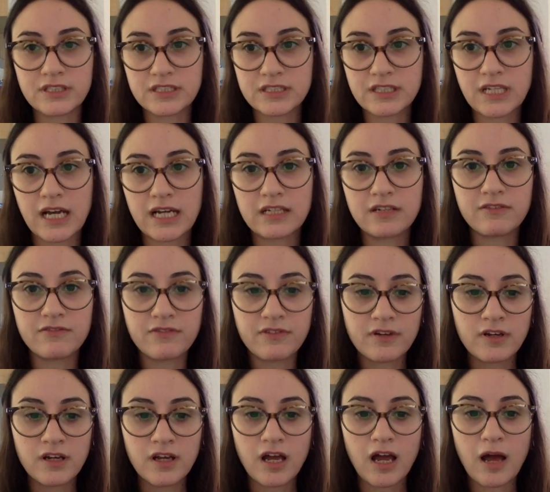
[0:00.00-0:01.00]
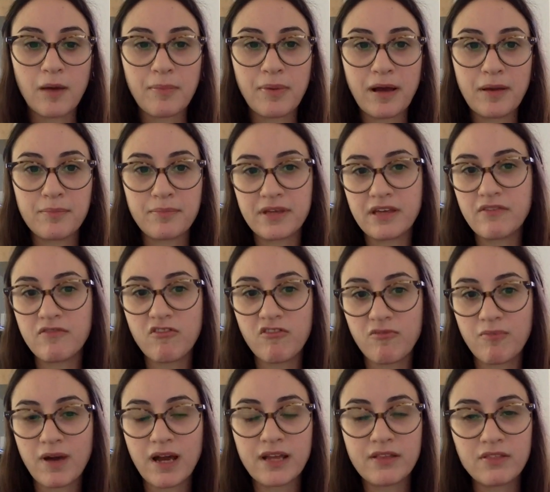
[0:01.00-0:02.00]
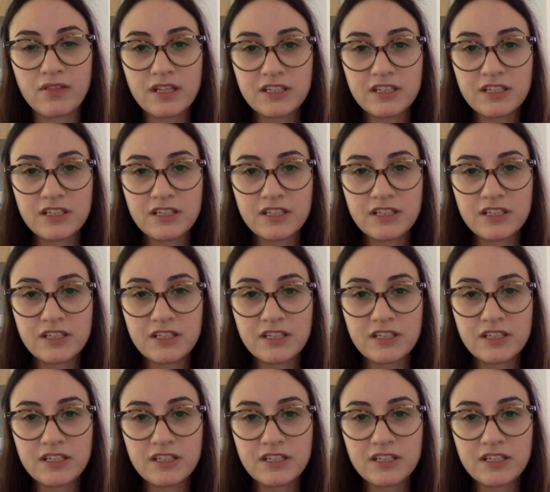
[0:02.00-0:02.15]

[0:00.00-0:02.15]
it's kind of a pet peeve of mine.